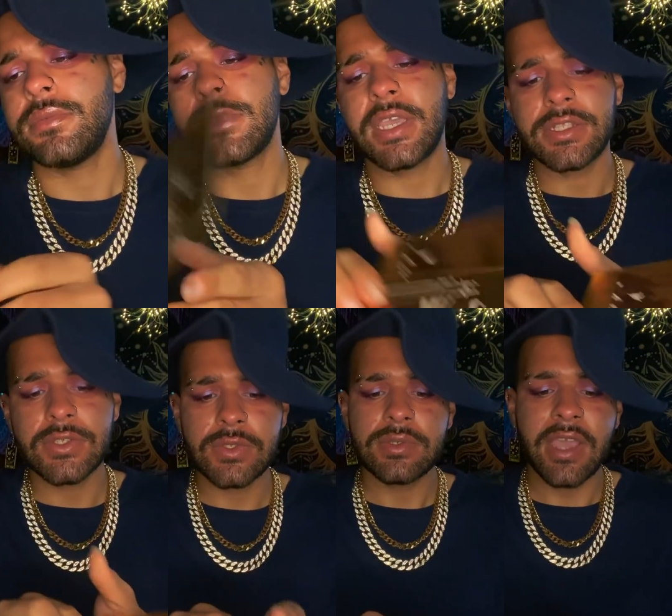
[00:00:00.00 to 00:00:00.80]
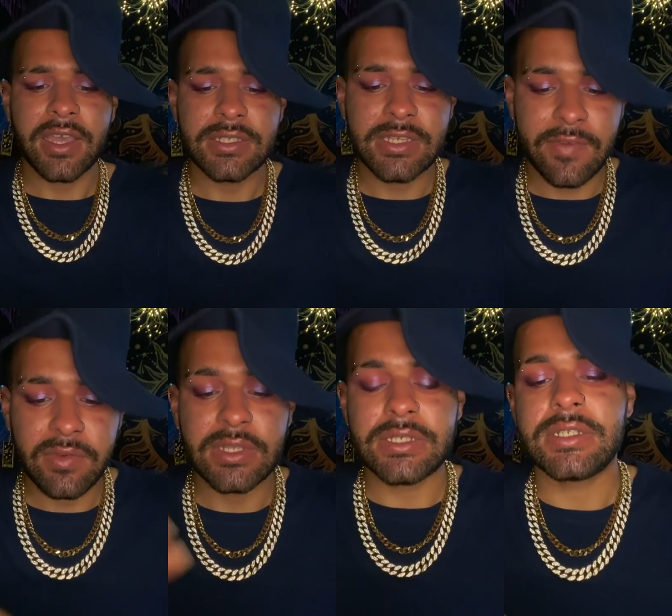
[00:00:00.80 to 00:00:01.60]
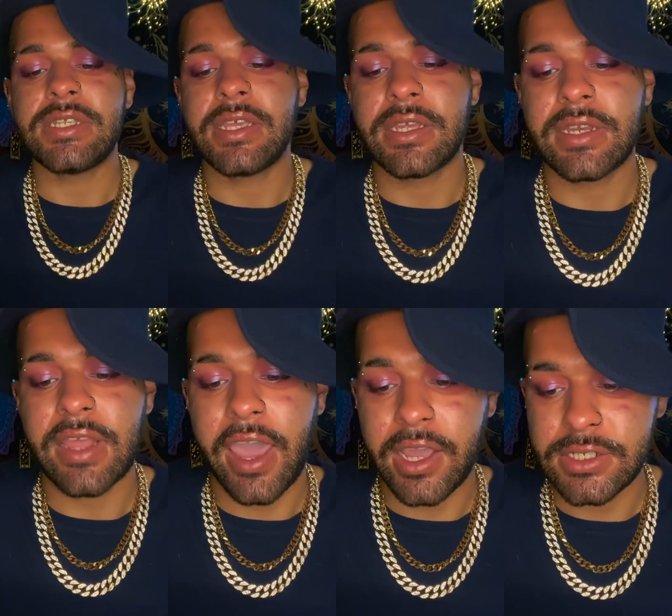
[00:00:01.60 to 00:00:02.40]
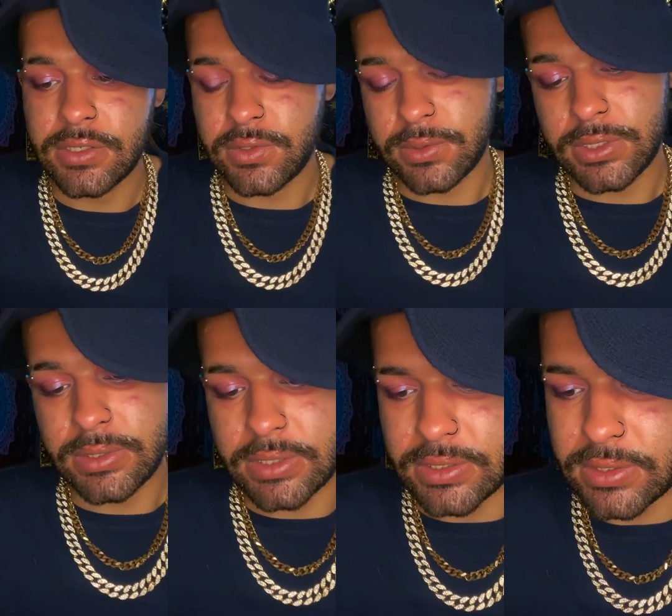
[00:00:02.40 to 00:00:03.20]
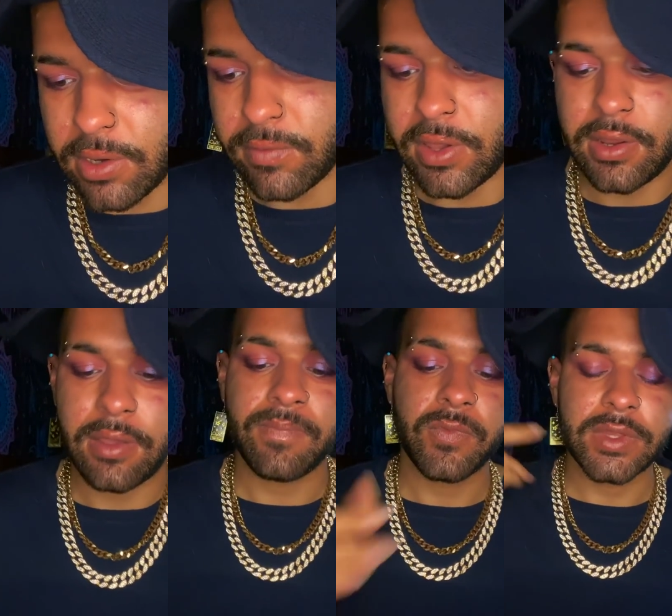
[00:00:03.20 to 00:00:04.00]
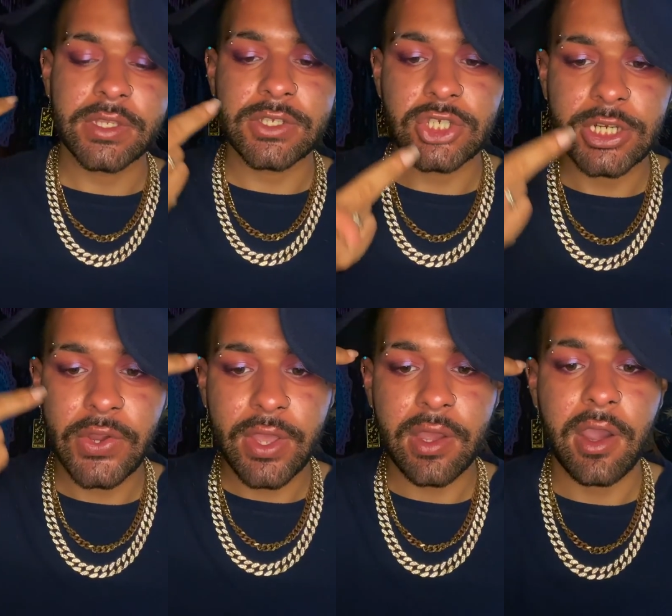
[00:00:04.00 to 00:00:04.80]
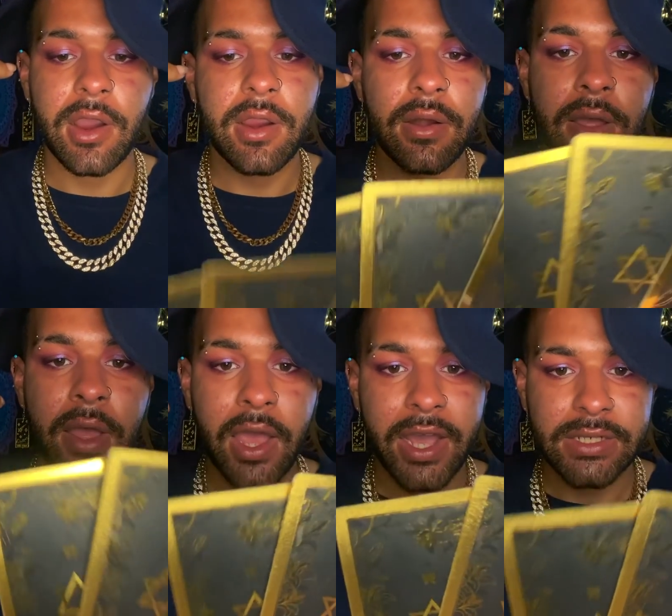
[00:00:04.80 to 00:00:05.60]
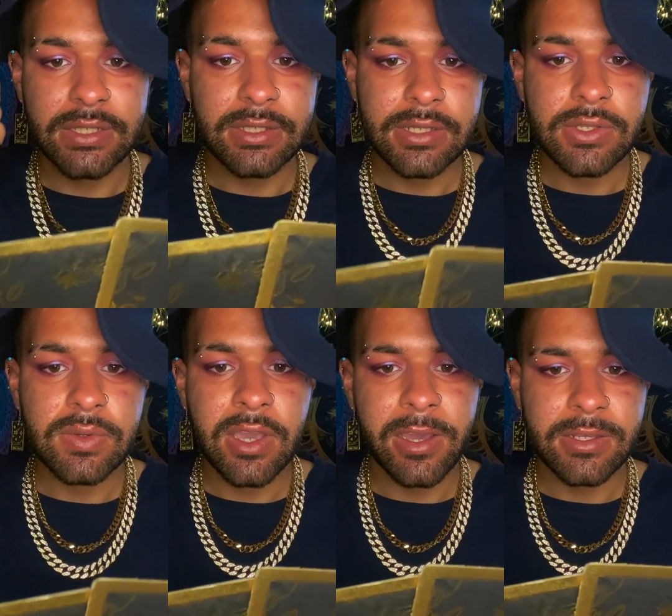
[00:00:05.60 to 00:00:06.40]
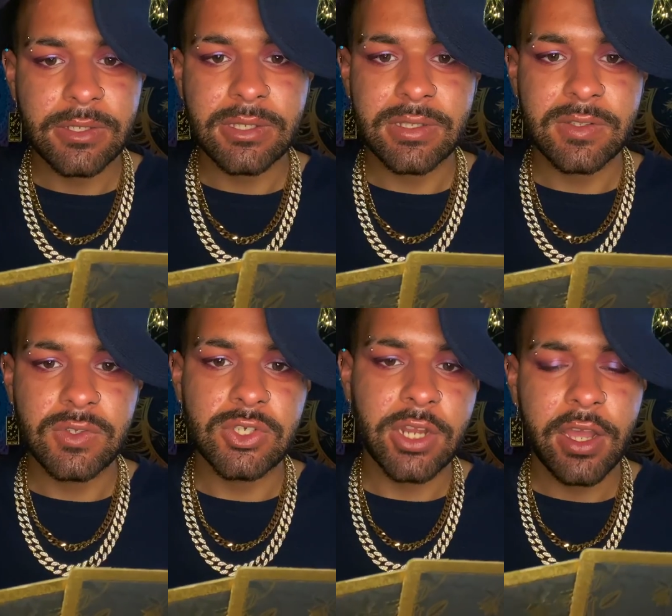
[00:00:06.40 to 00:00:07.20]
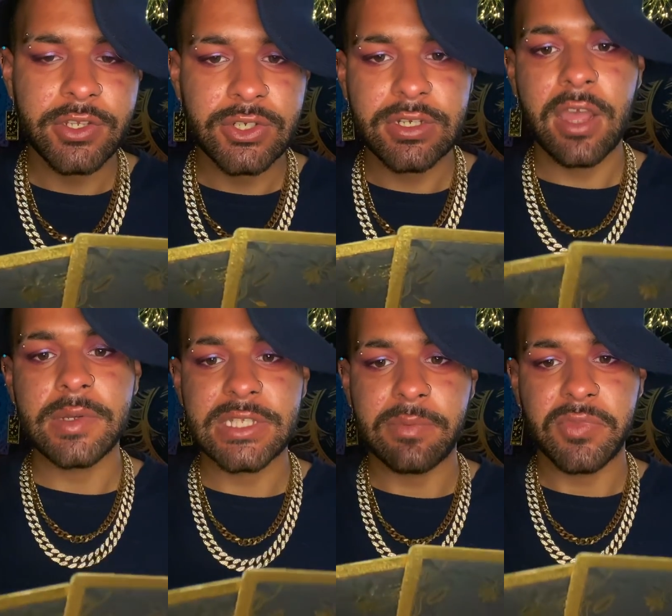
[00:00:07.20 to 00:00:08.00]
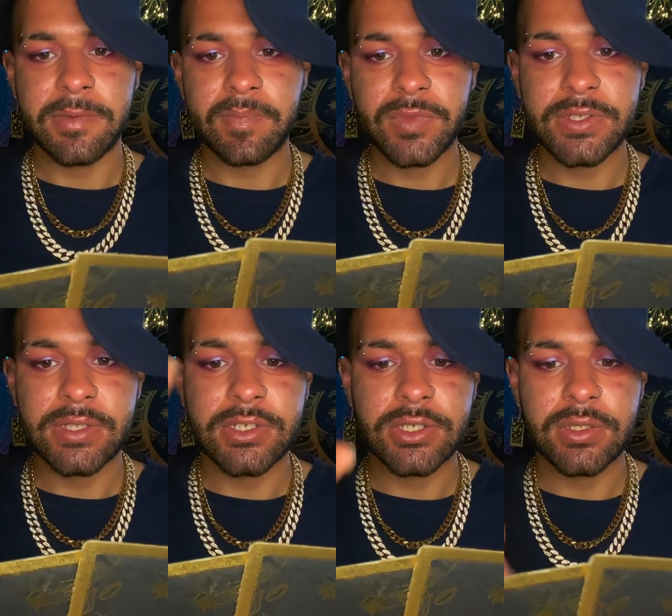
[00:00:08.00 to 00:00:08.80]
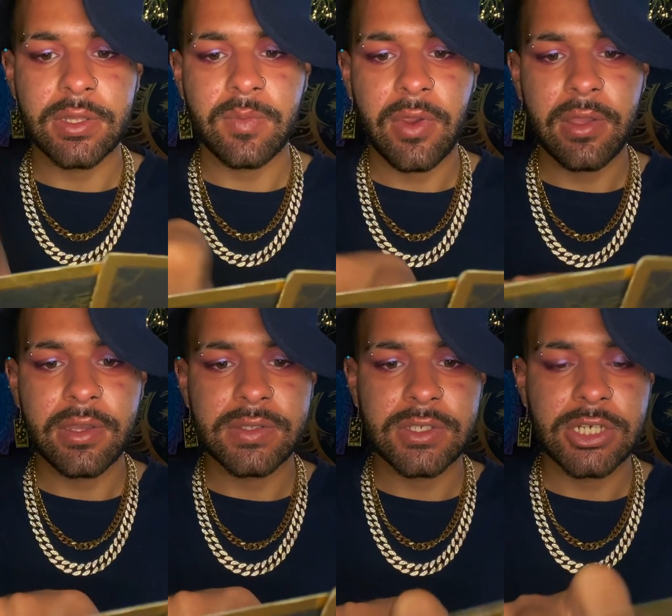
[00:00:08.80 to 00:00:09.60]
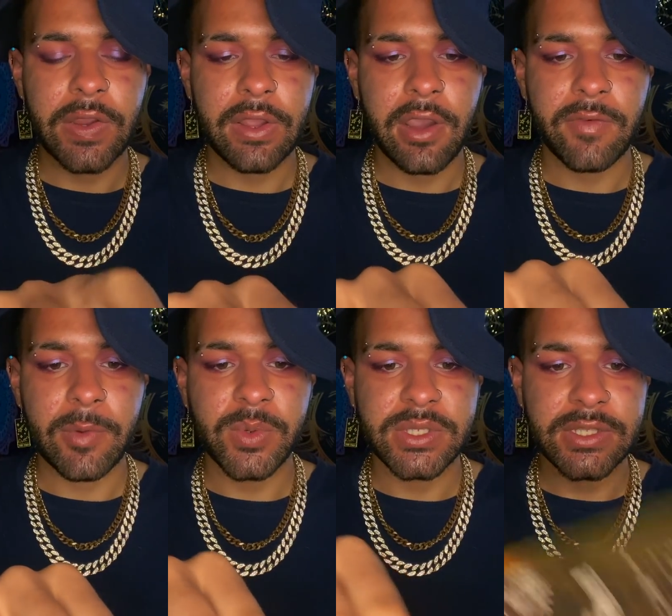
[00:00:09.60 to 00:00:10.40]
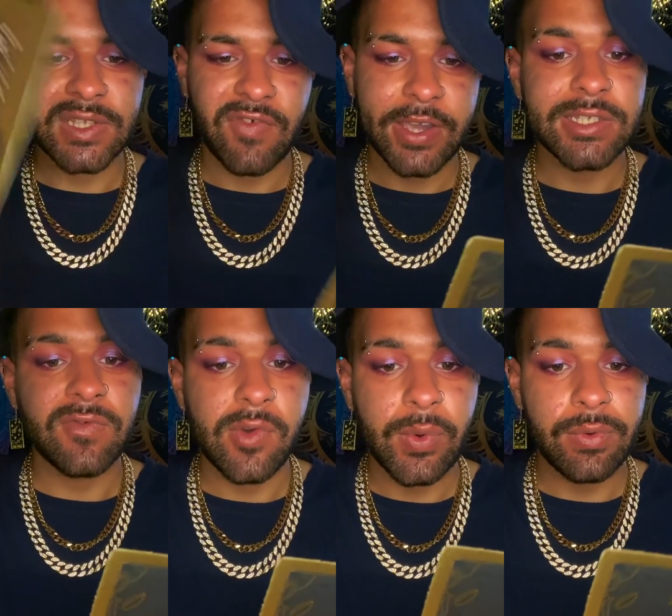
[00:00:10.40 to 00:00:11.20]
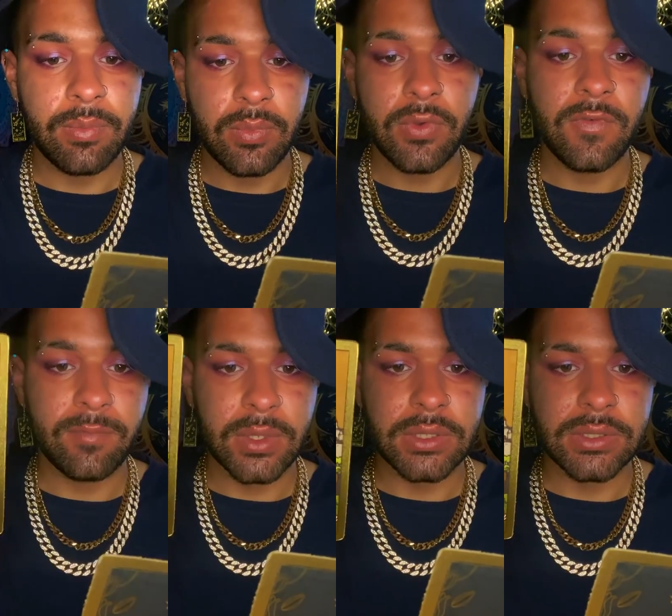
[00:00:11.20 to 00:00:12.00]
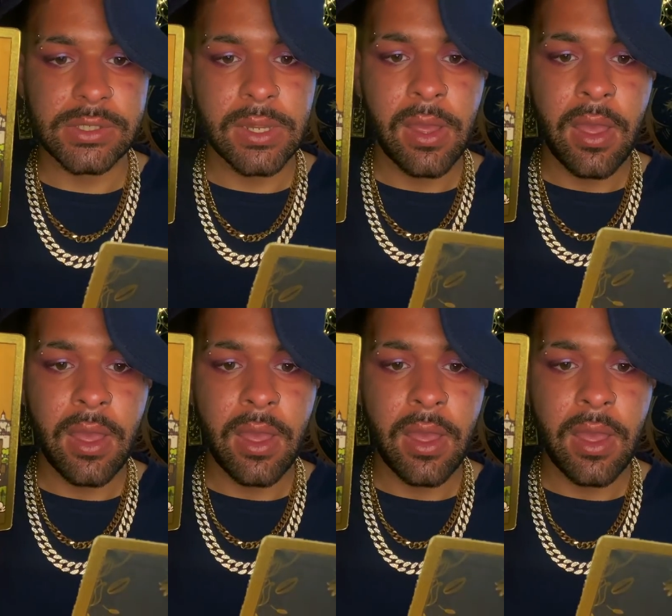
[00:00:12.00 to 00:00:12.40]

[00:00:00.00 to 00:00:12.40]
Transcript: Cancers, you guys definitely did take action towards this already. With this Chariot card, I see you guys, you shot your shot with something, essentially, right? Because the Chariot card represents fast forward movement.